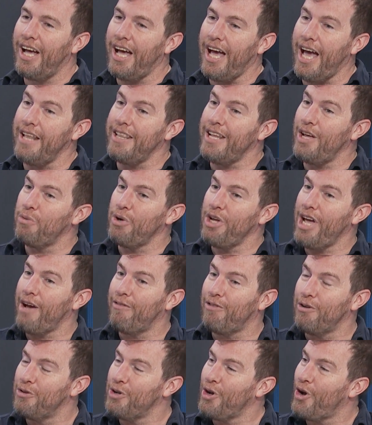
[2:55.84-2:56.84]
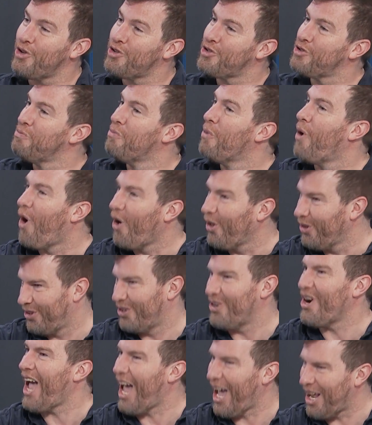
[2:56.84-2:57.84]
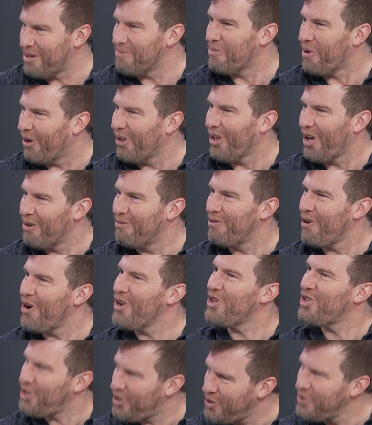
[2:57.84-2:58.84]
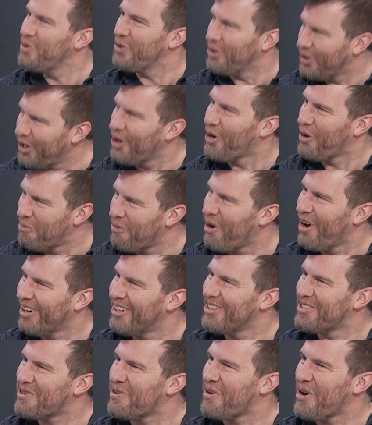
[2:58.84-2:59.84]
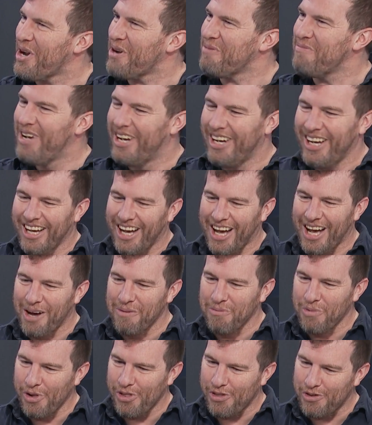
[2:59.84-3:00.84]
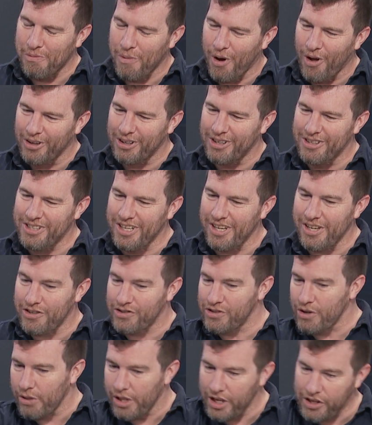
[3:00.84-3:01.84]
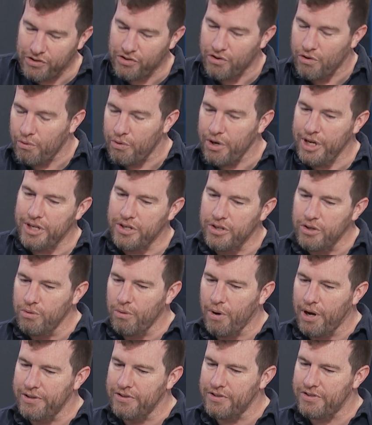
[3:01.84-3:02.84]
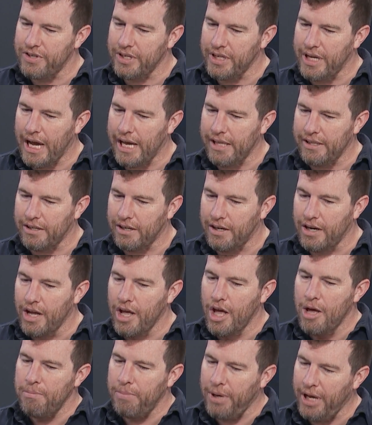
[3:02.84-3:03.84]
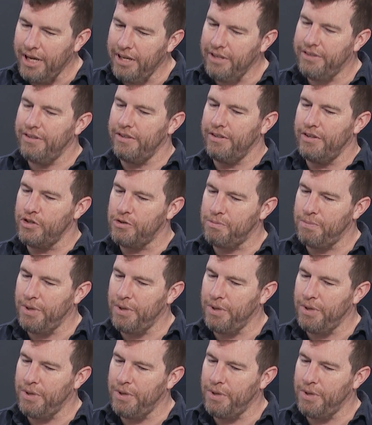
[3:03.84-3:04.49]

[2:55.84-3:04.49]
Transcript: and then we have a, a smaller animal, a very cute little monotreme um, with smaller teeth. So these three new ones together paint this